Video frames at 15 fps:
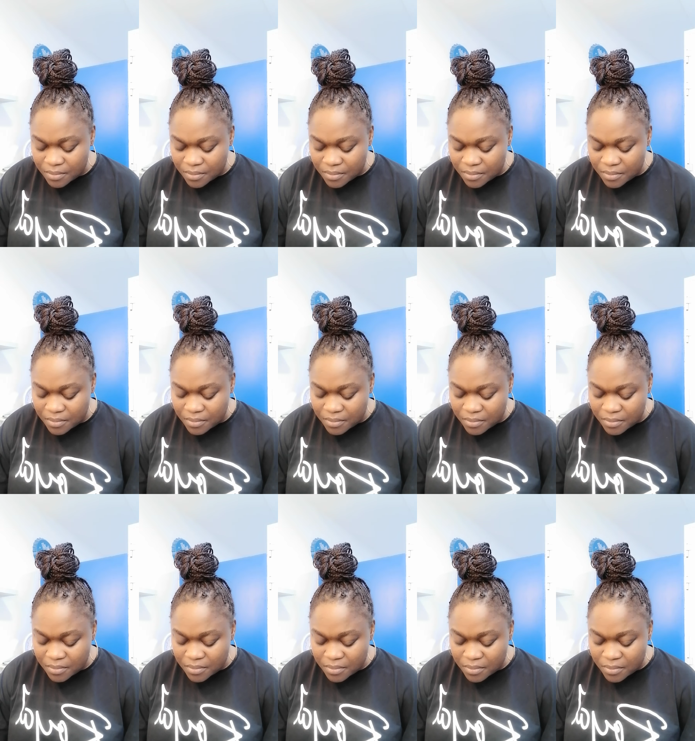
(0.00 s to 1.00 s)

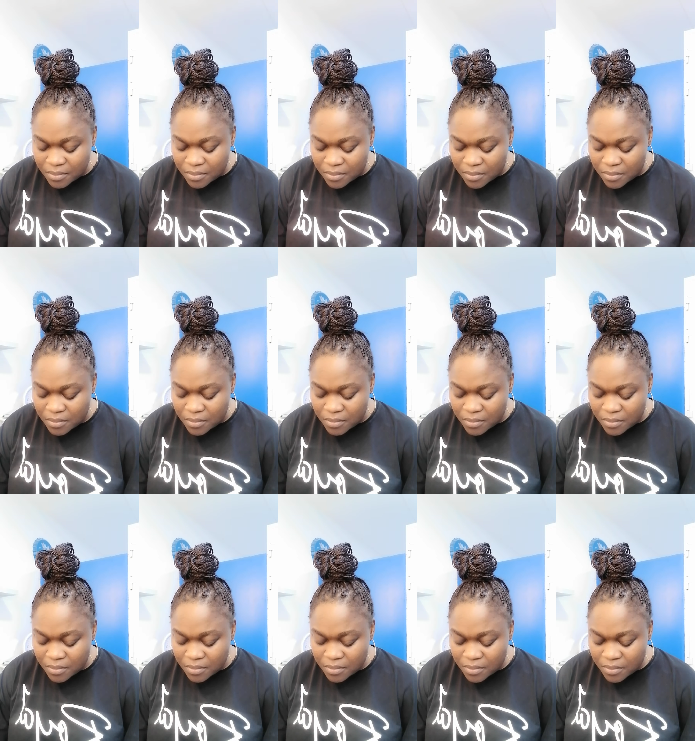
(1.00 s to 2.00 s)

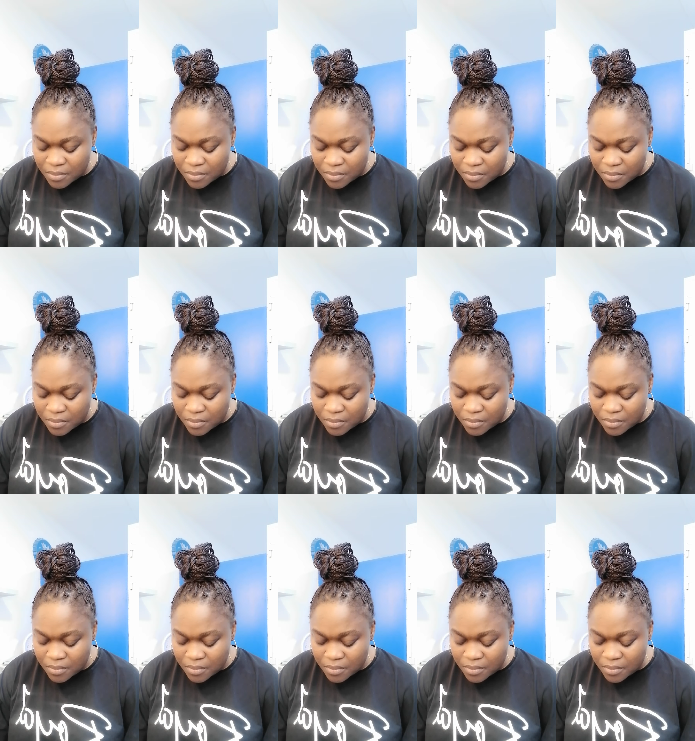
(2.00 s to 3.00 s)

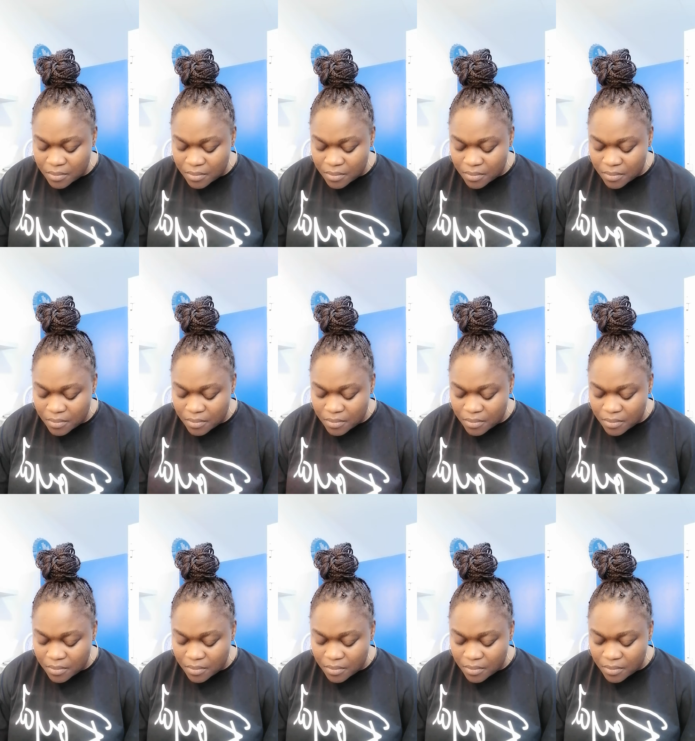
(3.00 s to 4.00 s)
Nothing is said.